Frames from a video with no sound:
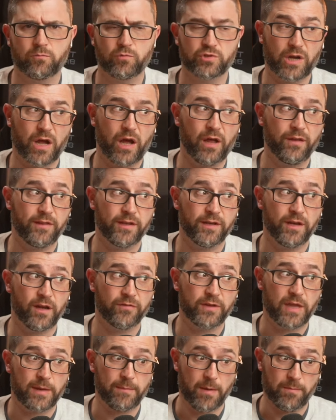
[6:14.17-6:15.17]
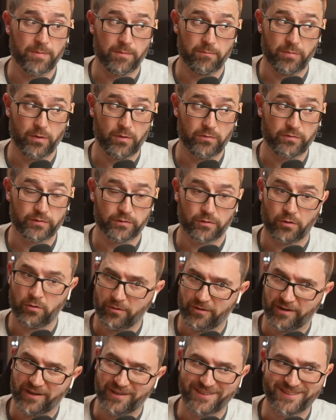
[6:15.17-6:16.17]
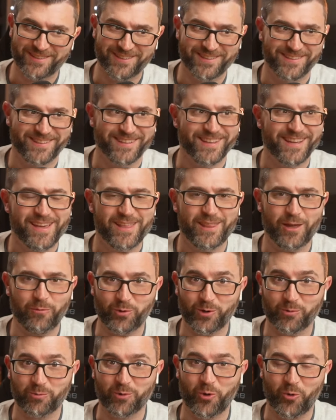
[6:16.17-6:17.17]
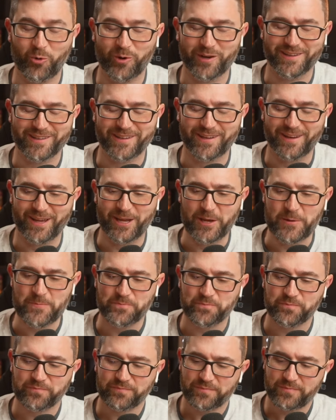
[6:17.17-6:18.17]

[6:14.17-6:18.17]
which oddly enough came up in both stories that we're recording tonight.